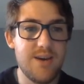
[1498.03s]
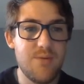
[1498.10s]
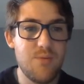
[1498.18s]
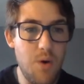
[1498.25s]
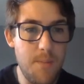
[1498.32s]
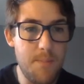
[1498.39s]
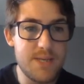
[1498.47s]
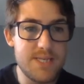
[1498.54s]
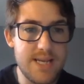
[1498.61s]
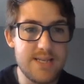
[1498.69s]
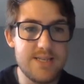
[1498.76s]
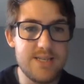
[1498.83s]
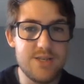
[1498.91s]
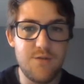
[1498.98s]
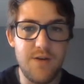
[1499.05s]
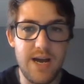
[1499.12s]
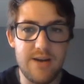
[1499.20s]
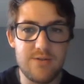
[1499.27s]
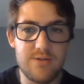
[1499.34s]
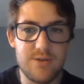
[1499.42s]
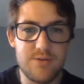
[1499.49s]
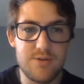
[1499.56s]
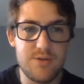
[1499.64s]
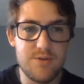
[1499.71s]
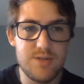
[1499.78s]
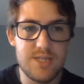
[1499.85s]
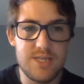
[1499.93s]
what percentage of households
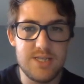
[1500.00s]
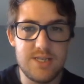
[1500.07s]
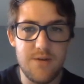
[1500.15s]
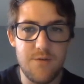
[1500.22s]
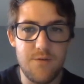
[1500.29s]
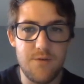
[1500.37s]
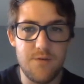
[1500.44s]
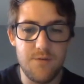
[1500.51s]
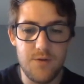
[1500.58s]
use these different